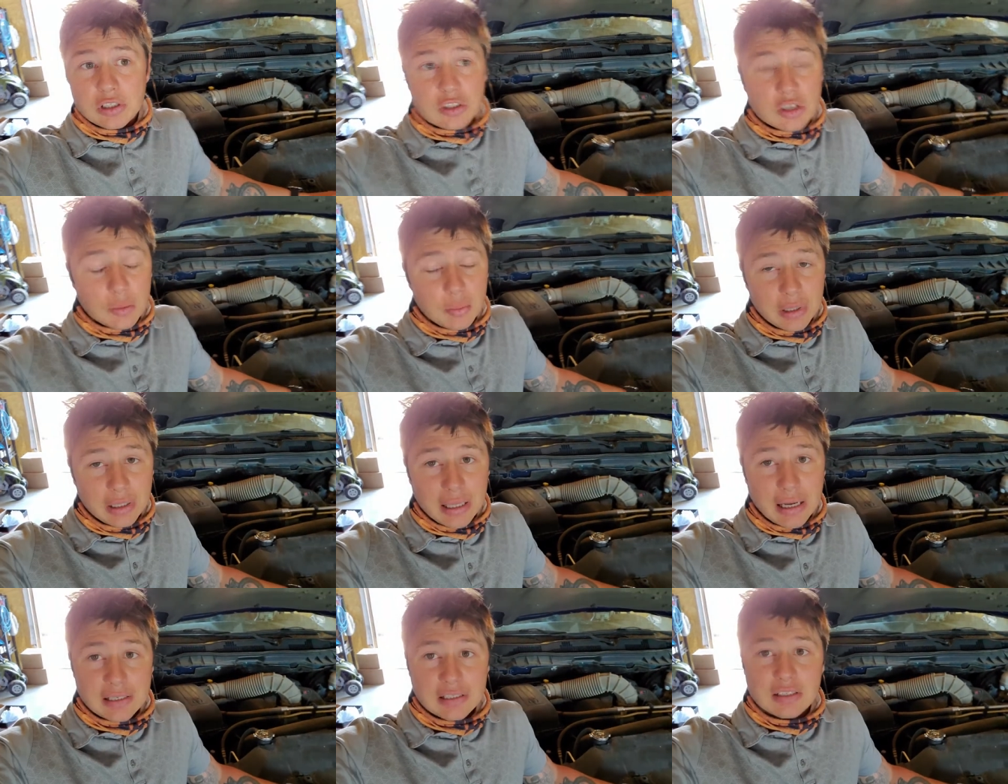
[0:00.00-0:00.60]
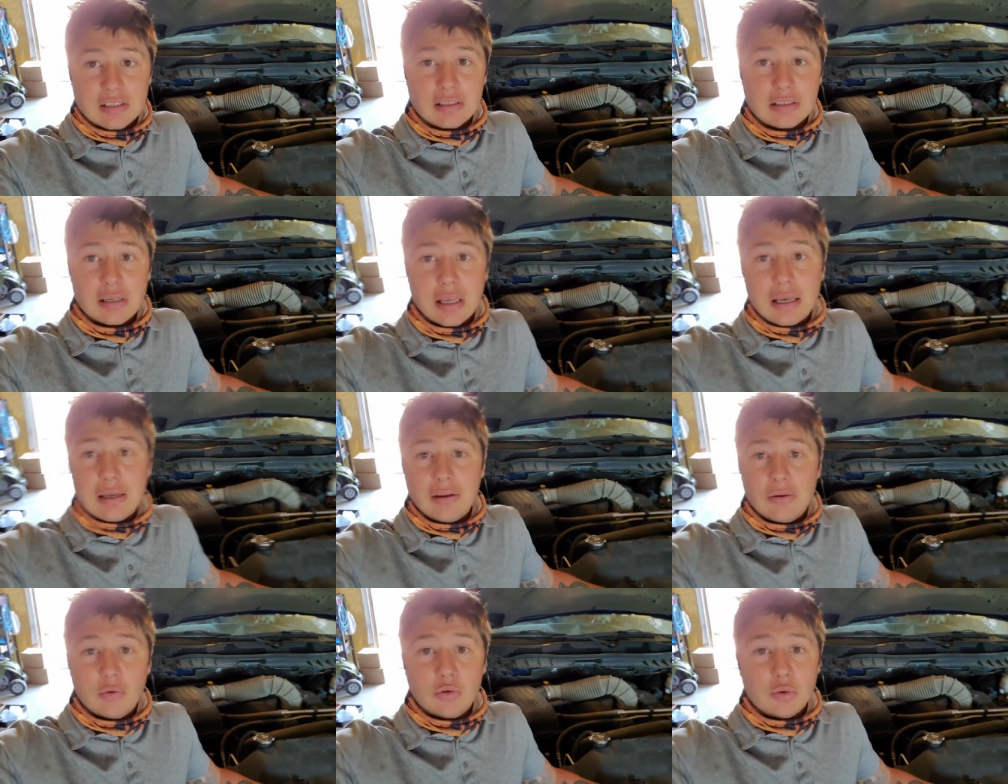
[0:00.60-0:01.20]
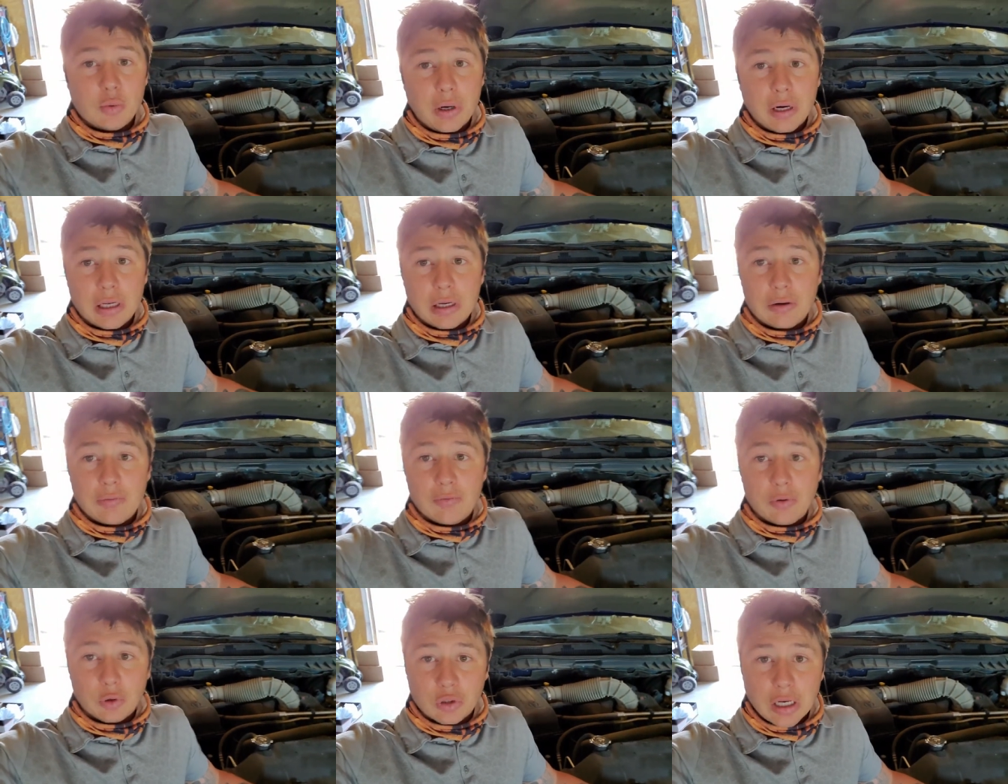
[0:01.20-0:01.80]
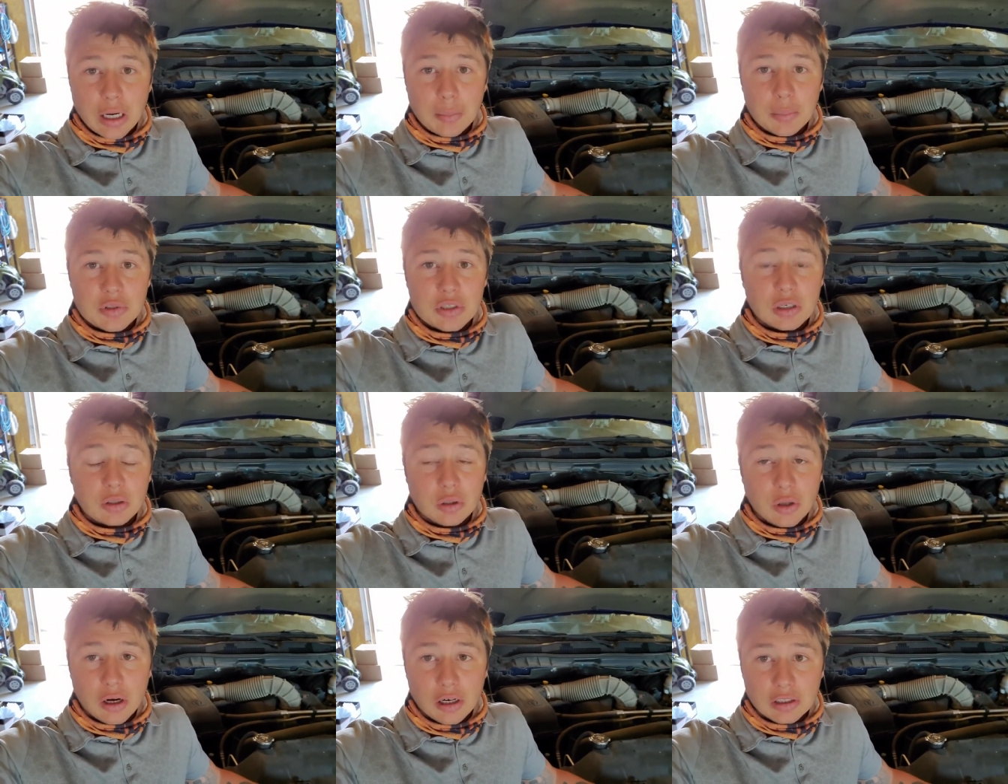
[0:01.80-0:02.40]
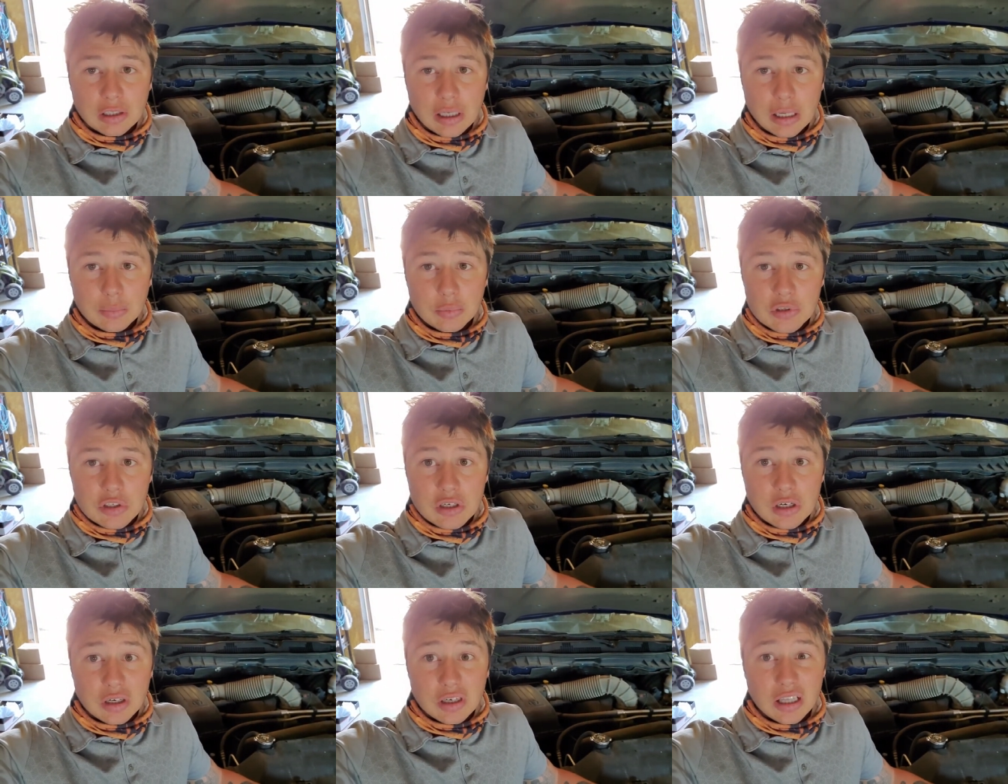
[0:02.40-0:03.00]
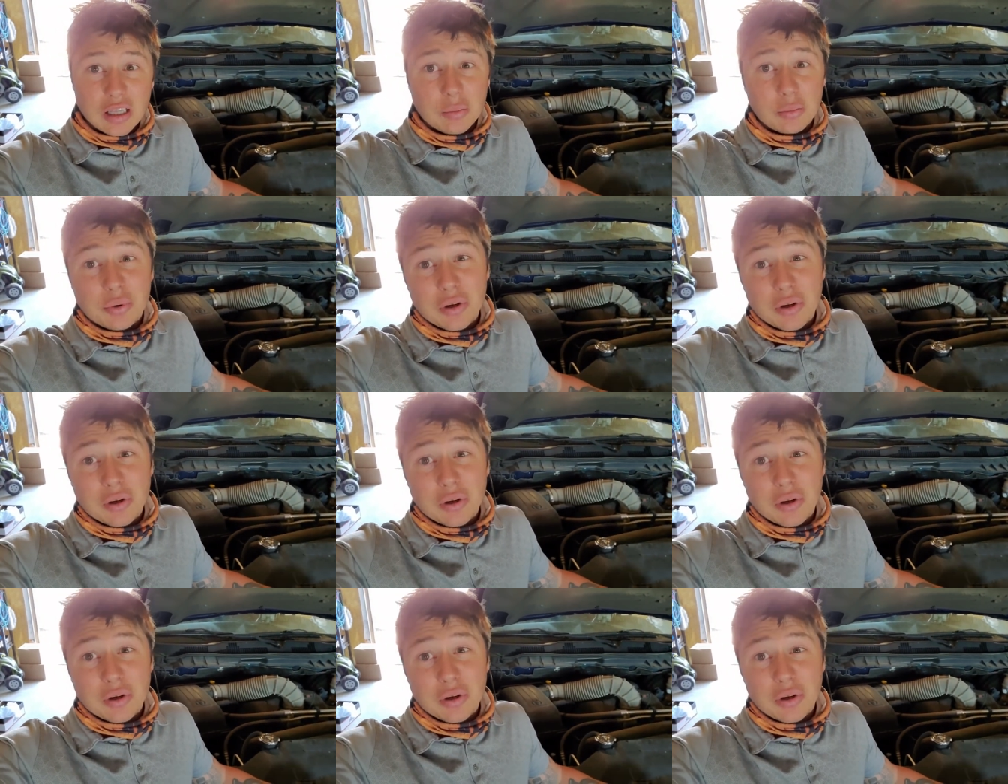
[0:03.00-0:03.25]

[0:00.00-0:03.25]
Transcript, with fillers: So, I mean, that's it was running a full temperature, a long time to circulate.